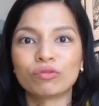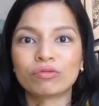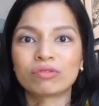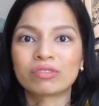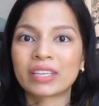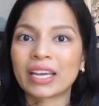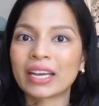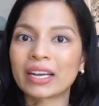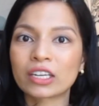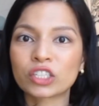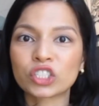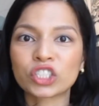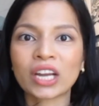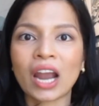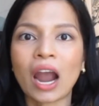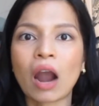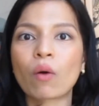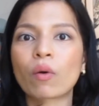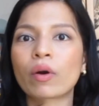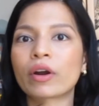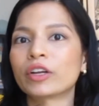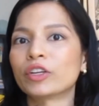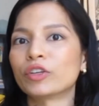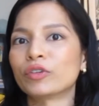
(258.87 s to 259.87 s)
take a
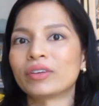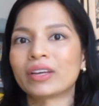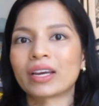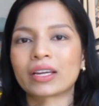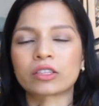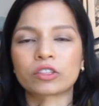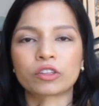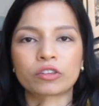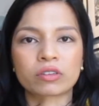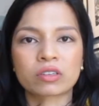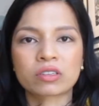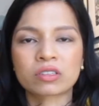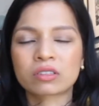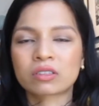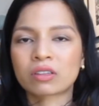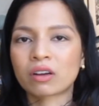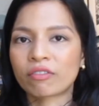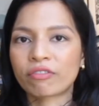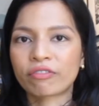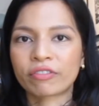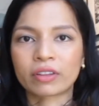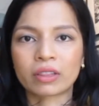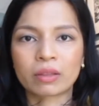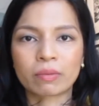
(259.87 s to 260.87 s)
shower, you get your
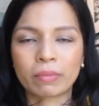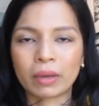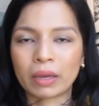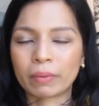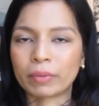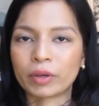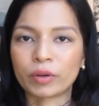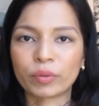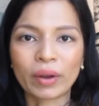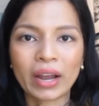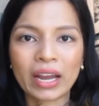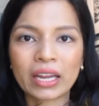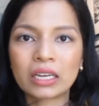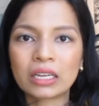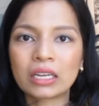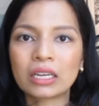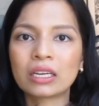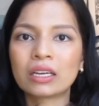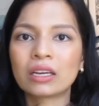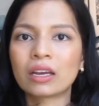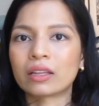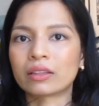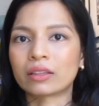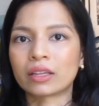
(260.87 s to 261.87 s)
stuff for the baby
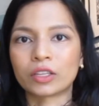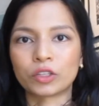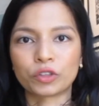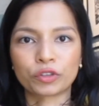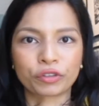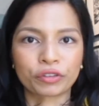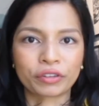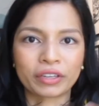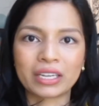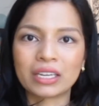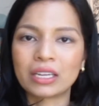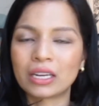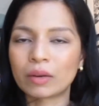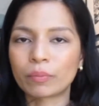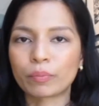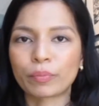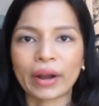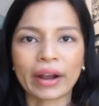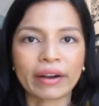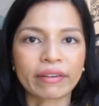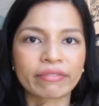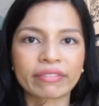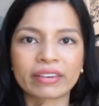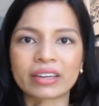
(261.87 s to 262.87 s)
ready, and then you're eating
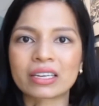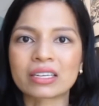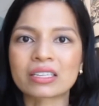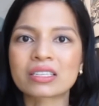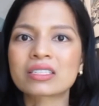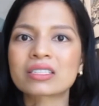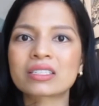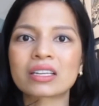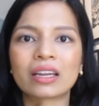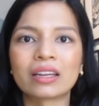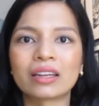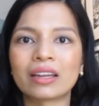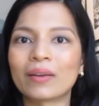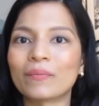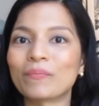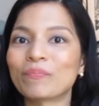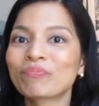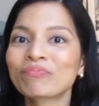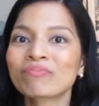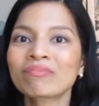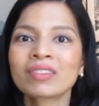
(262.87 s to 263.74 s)
breakfast, and then